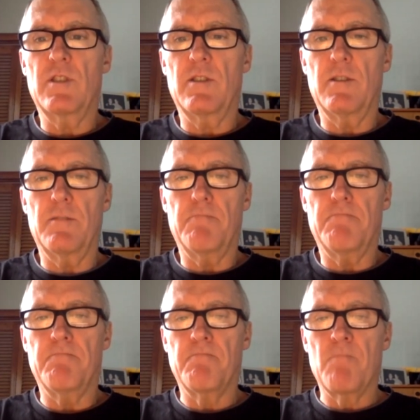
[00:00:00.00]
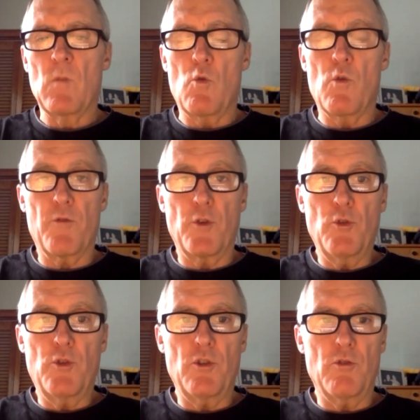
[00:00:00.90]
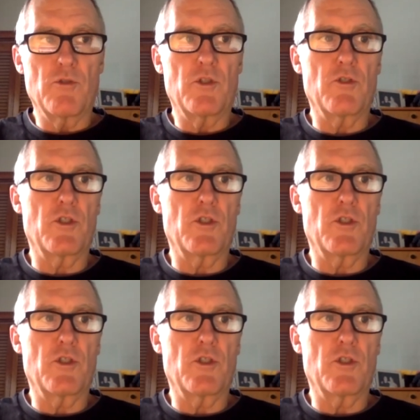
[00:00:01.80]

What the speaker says: or for you to use.